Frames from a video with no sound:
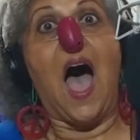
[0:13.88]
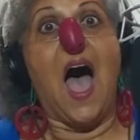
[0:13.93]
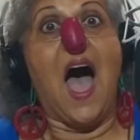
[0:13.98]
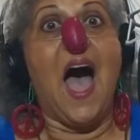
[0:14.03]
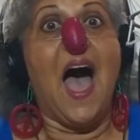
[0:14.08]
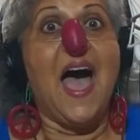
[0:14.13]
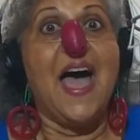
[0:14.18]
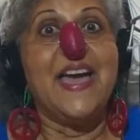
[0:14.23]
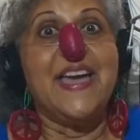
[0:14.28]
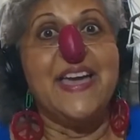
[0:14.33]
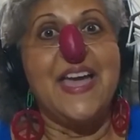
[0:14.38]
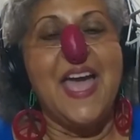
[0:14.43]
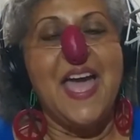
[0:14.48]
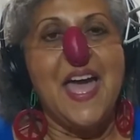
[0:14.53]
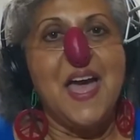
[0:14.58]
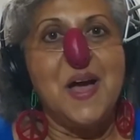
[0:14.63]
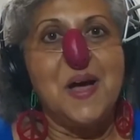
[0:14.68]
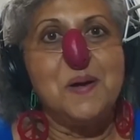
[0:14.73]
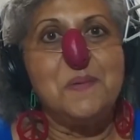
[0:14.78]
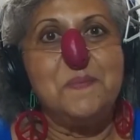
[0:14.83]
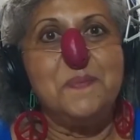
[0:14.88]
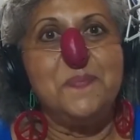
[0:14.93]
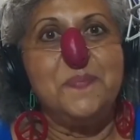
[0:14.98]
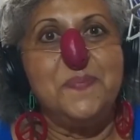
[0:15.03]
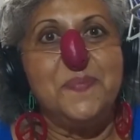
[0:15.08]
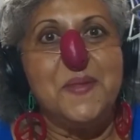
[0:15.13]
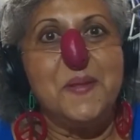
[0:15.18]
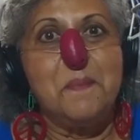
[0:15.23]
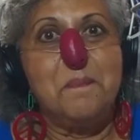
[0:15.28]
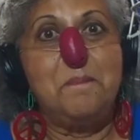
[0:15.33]
I
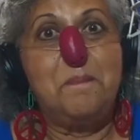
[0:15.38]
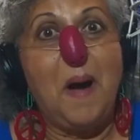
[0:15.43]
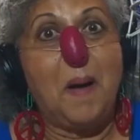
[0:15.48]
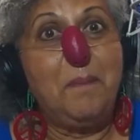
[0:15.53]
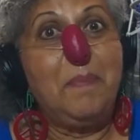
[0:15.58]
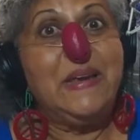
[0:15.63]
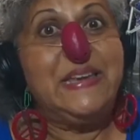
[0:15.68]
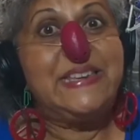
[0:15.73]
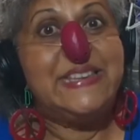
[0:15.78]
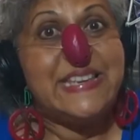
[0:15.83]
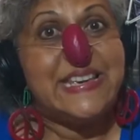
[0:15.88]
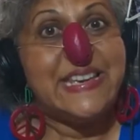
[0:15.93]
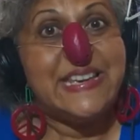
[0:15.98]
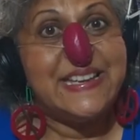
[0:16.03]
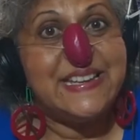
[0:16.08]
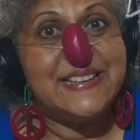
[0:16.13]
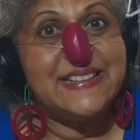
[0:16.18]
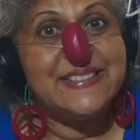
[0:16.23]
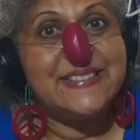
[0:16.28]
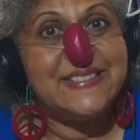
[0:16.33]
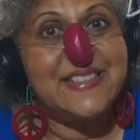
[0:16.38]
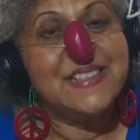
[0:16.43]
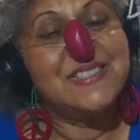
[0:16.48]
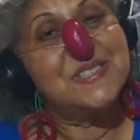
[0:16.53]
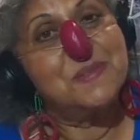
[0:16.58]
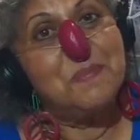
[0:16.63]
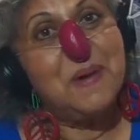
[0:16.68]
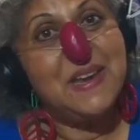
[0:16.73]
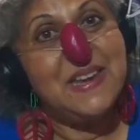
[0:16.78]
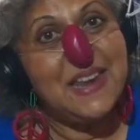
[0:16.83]
am Papa D.
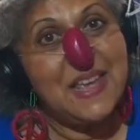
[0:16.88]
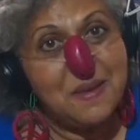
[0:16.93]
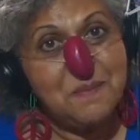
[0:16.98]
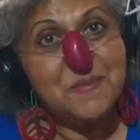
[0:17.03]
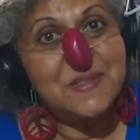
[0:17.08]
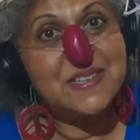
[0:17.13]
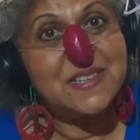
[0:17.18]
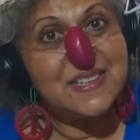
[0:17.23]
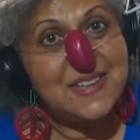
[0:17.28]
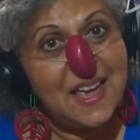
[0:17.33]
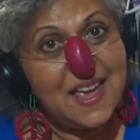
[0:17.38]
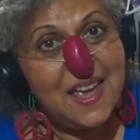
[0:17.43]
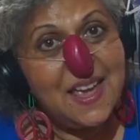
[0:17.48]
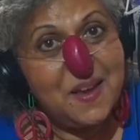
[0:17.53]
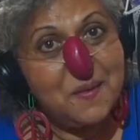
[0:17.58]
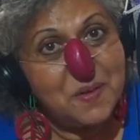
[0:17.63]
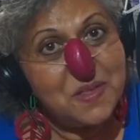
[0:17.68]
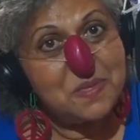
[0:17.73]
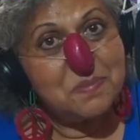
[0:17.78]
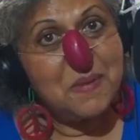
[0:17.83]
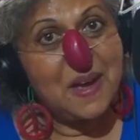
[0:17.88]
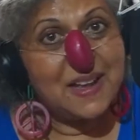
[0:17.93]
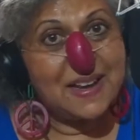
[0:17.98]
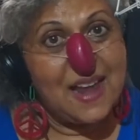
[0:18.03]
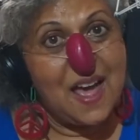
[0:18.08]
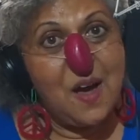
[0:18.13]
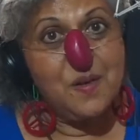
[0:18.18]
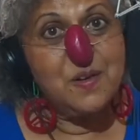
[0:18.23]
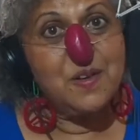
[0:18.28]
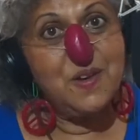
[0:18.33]
That's my name today with my
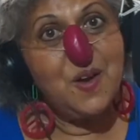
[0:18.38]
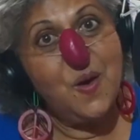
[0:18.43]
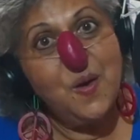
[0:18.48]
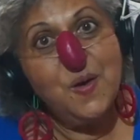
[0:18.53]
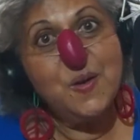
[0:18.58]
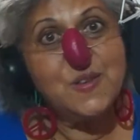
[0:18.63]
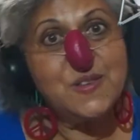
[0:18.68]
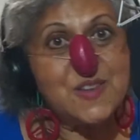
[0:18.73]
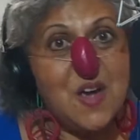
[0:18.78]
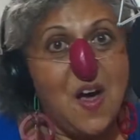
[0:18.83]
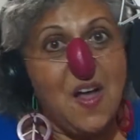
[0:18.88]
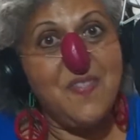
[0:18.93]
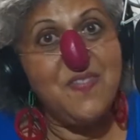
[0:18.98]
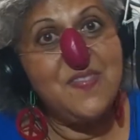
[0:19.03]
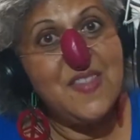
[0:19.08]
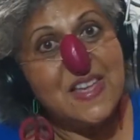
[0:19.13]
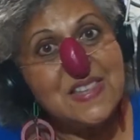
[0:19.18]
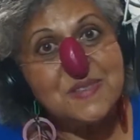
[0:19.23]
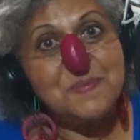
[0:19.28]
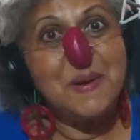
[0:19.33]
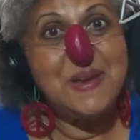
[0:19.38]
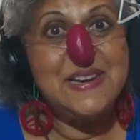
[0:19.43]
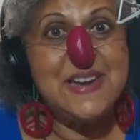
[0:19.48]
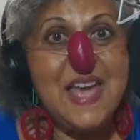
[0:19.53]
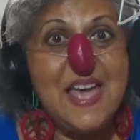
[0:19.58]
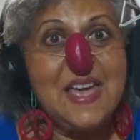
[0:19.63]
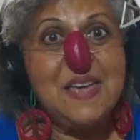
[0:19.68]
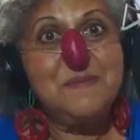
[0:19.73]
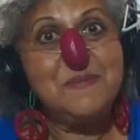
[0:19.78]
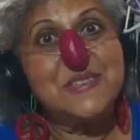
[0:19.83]
clown nose on. That's my
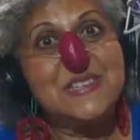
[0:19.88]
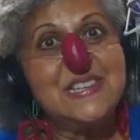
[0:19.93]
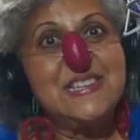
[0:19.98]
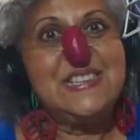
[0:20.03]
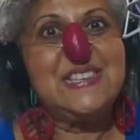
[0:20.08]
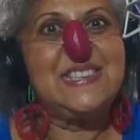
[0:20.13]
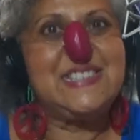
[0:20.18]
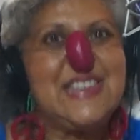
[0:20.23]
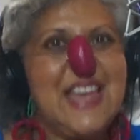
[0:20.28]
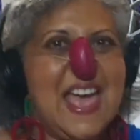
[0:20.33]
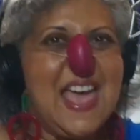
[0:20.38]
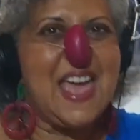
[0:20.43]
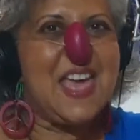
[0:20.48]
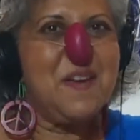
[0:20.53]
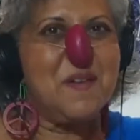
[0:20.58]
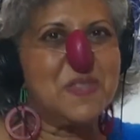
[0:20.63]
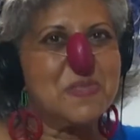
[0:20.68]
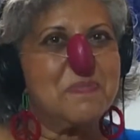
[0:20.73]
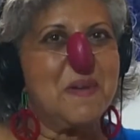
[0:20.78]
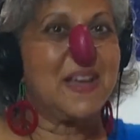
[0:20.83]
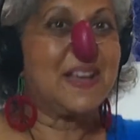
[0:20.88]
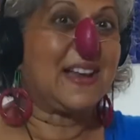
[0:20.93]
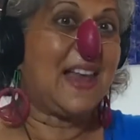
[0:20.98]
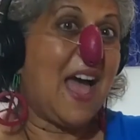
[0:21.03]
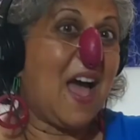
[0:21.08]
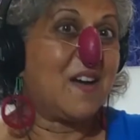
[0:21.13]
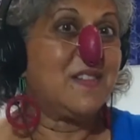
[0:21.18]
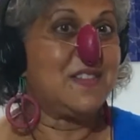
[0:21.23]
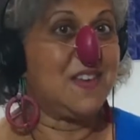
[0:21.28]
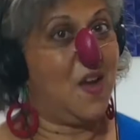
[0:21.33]
name today with my
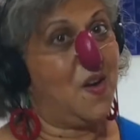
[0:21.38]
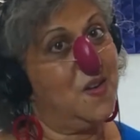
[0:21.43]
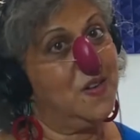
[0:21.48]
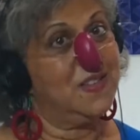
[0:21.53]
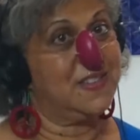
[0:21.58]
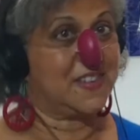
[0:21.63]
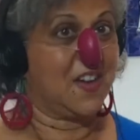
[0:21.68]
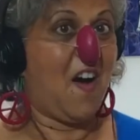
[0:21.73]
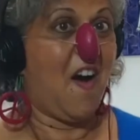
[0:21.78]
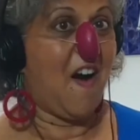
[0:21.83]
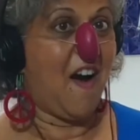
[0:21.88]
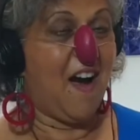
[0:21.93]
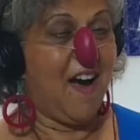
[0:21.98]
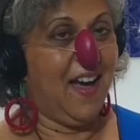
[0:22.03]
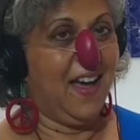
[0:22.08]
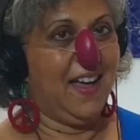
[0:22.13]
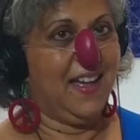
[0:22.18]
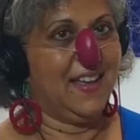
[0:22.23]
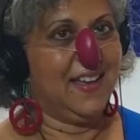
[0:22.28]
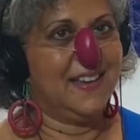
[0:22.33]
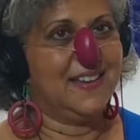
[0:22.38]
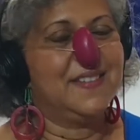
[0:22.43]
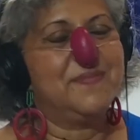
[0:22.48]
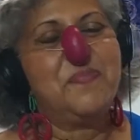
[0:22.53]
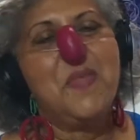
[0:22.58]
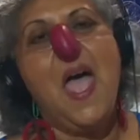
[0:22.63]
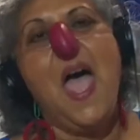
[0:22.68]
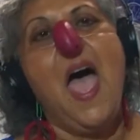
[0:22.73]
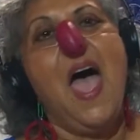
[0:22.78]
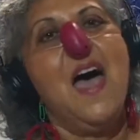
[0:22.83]
clown nose
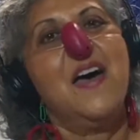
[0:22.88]
on.